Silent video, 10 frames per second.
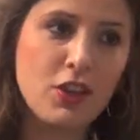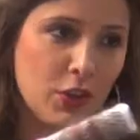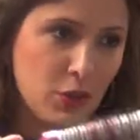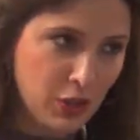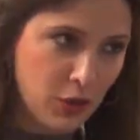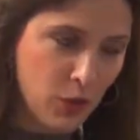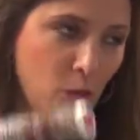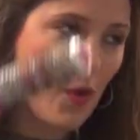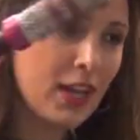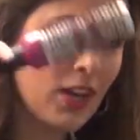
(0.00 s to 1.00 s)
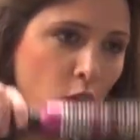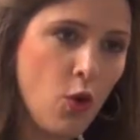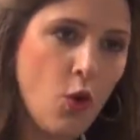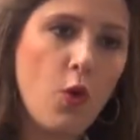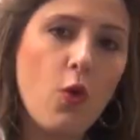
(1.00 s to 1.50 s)
You only go one
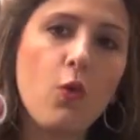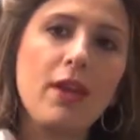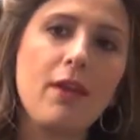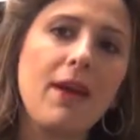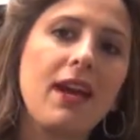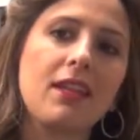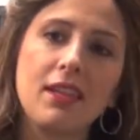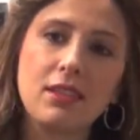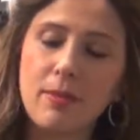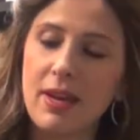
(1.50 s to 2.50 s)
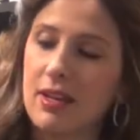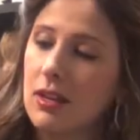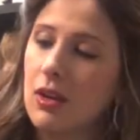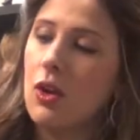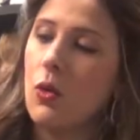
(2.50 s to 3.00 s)
whole way back. That's about
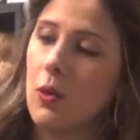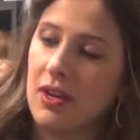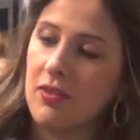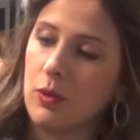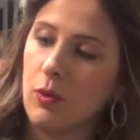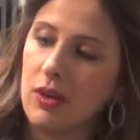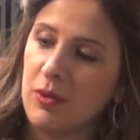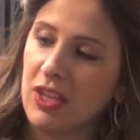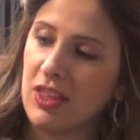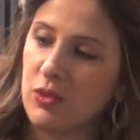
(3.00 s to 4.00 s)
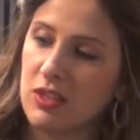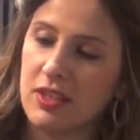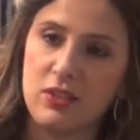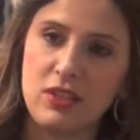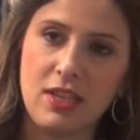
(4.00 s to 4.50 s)
it whenever you want to bring those
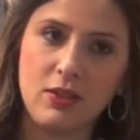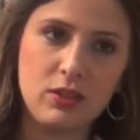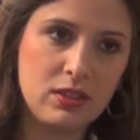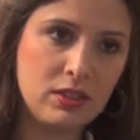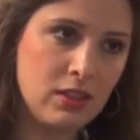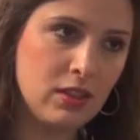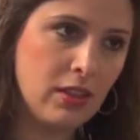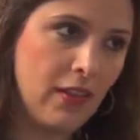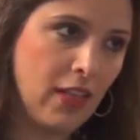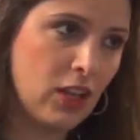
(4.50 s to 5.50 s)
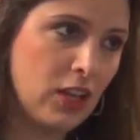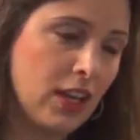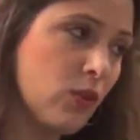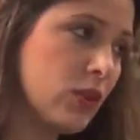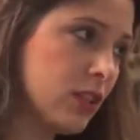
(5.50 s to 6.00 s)
layers out. Okay,
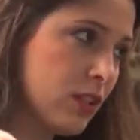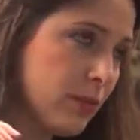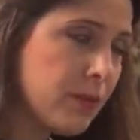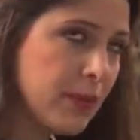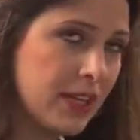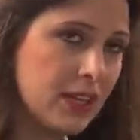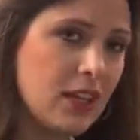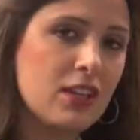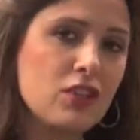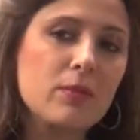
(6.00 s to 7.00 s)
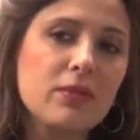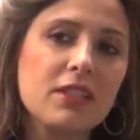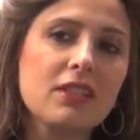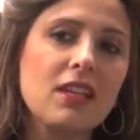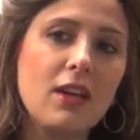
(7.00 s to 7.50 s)
I want you to pay attention
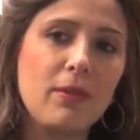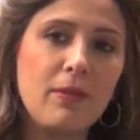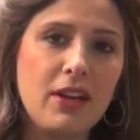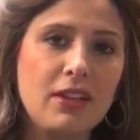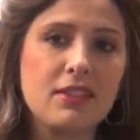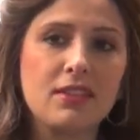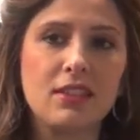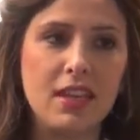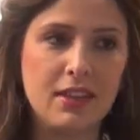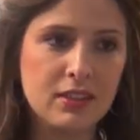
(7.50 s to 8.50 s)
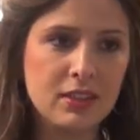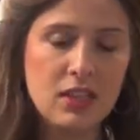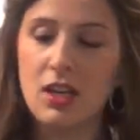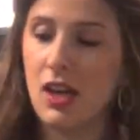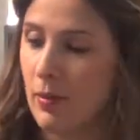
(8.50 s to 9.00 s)
please and practice again.
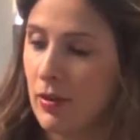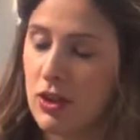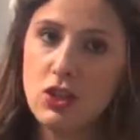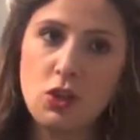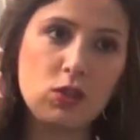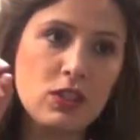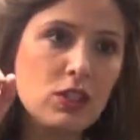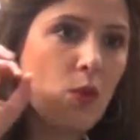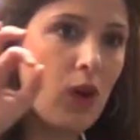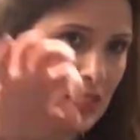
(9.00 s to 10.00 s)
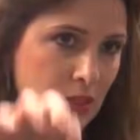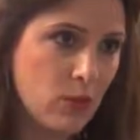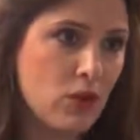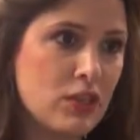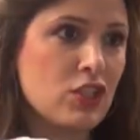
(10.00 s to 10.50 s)
I'm going to show it to you once
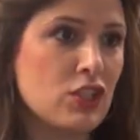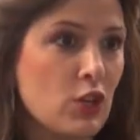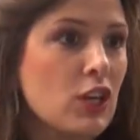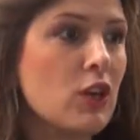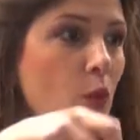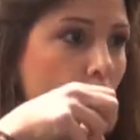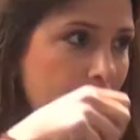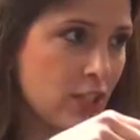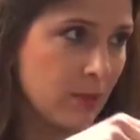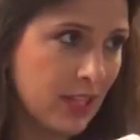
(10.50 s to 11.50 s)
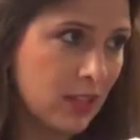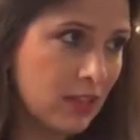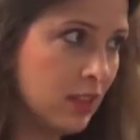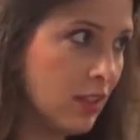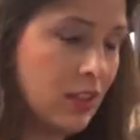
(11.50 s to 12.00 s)
more just so you can watch me.
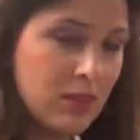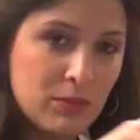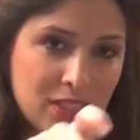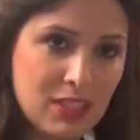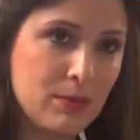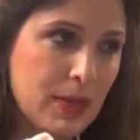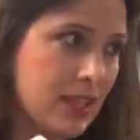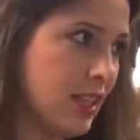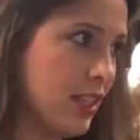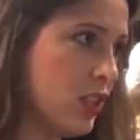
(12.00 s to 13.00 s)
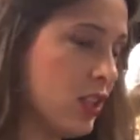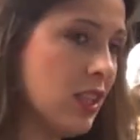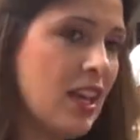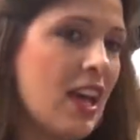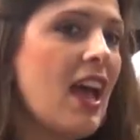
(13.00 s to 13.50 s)
Please pay
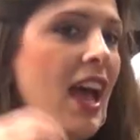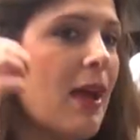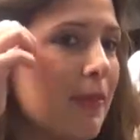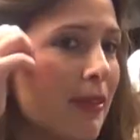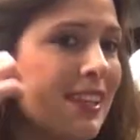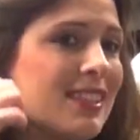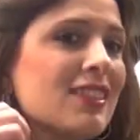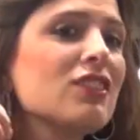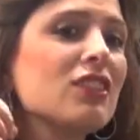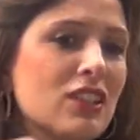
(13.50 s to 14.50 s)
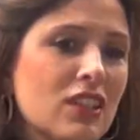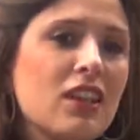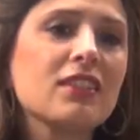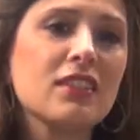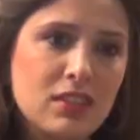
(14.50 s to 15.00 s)
attention and please
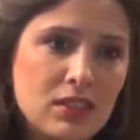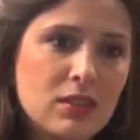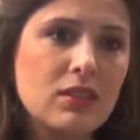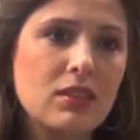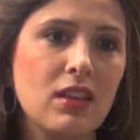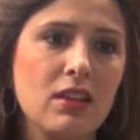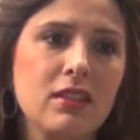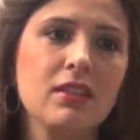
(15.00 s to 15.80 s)
internalize it. You can, yeah.